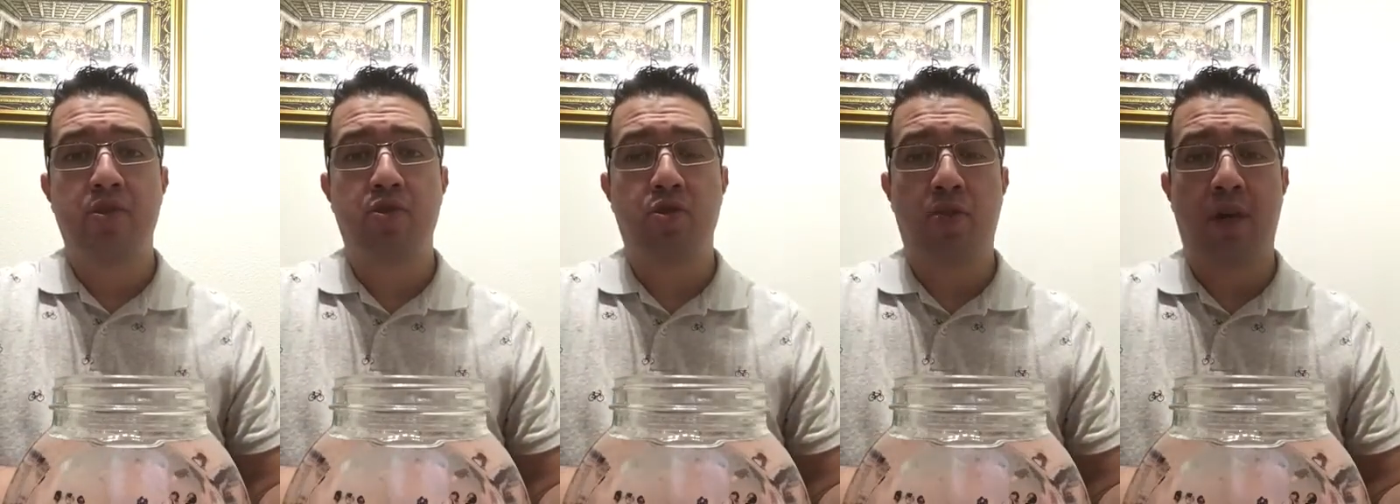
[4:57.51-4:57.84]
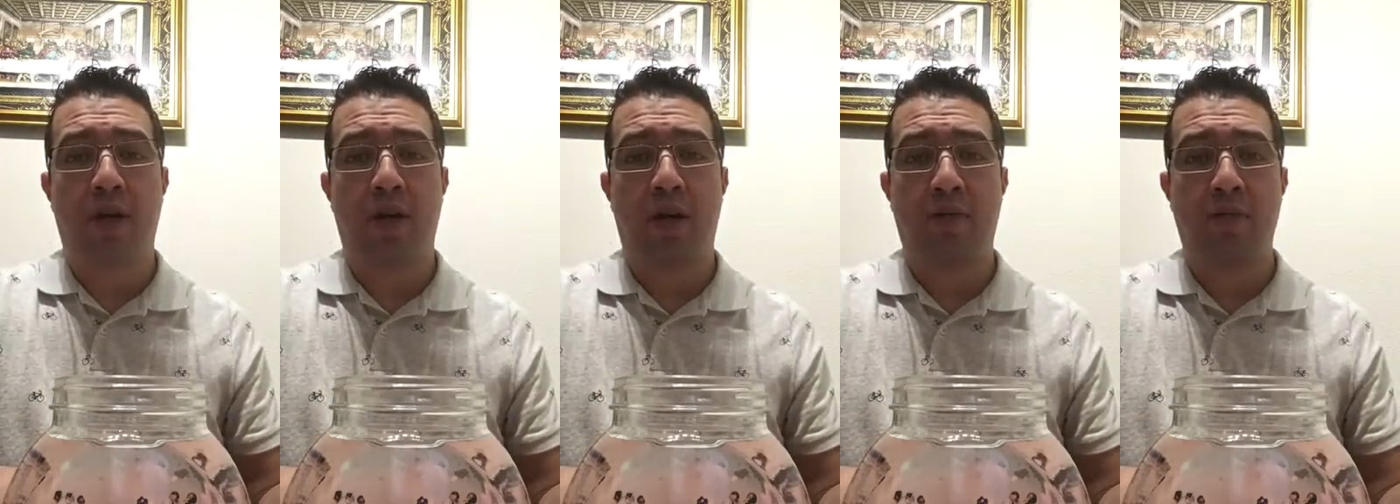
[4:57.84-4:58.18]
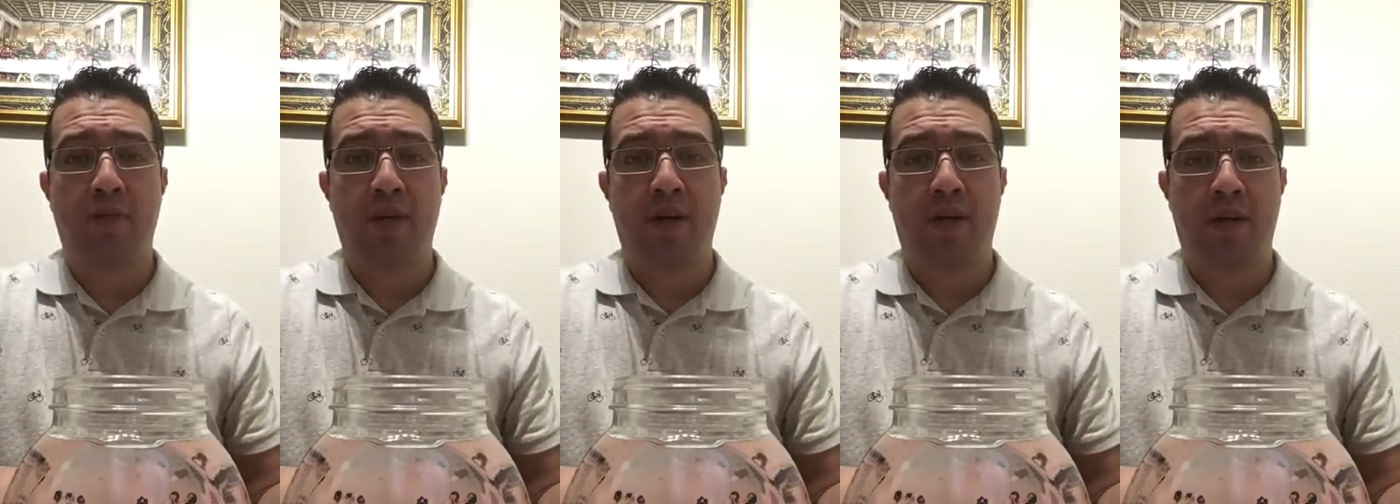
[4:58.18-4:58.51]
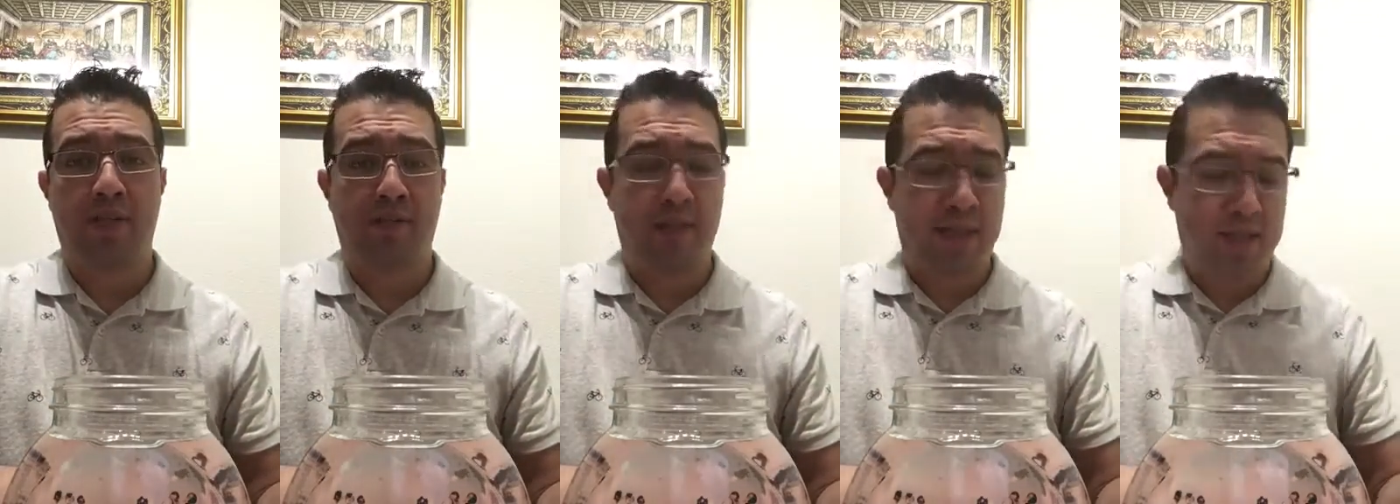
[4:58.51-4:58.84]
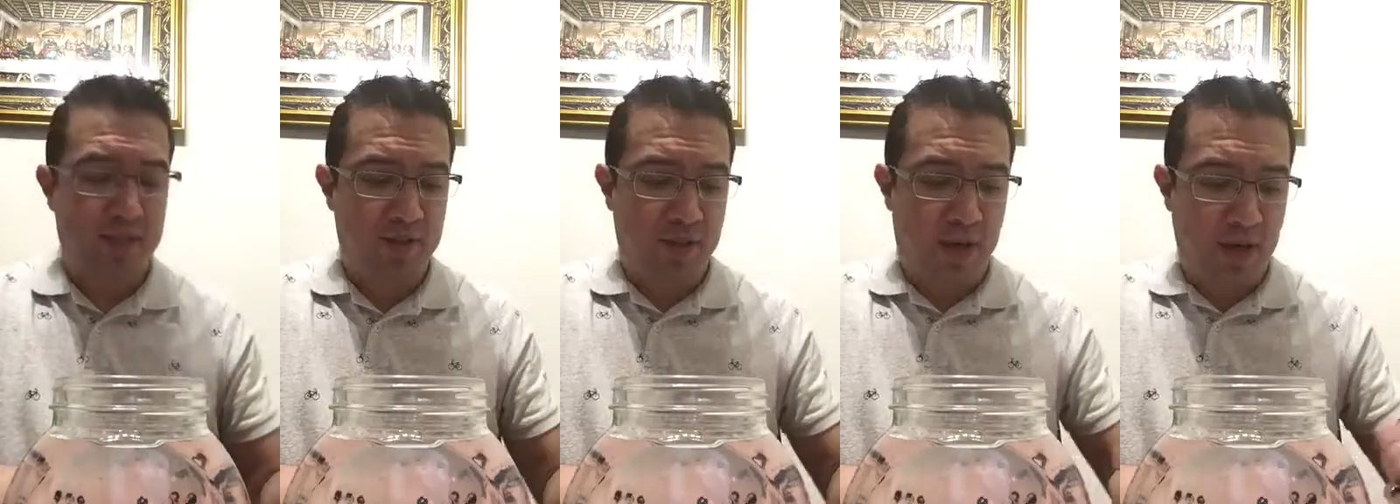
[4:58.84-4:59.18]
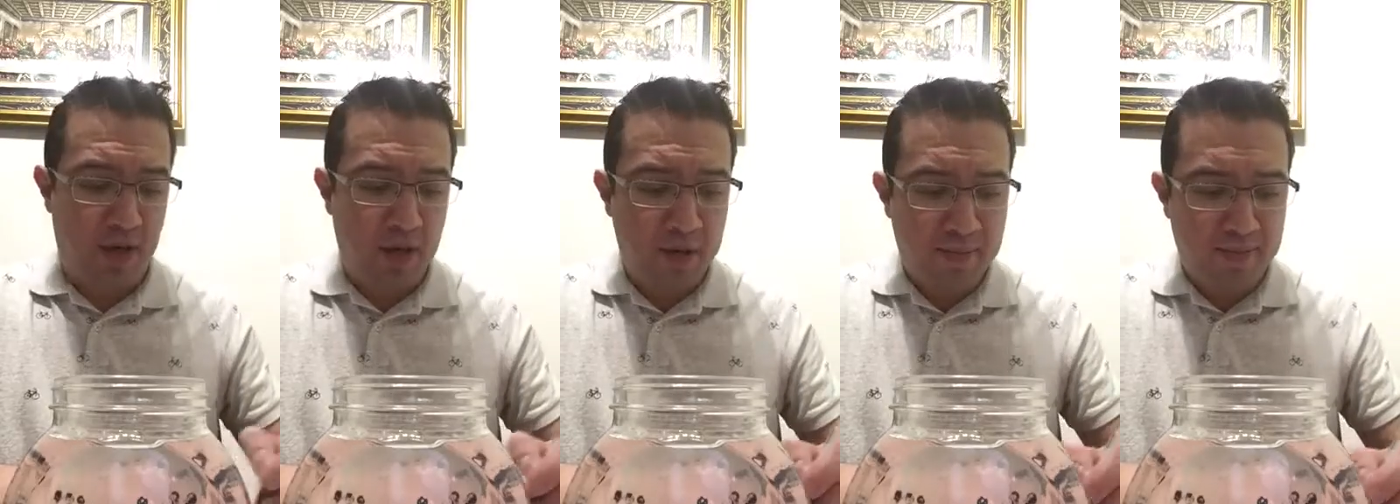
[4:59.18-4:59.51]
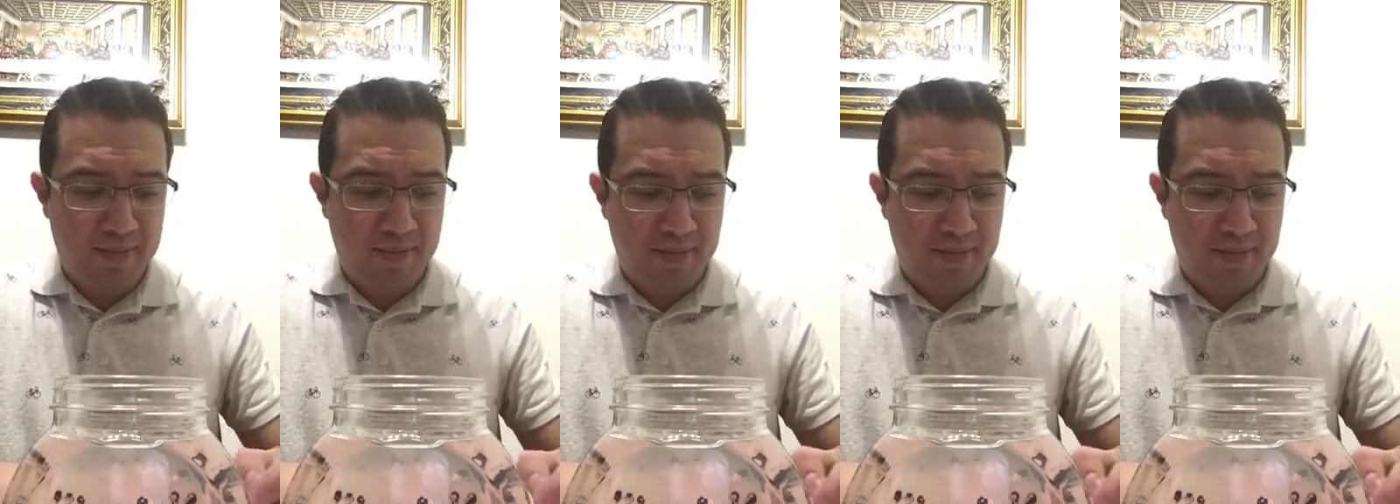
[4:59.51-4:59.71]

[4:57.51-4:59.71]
draw a star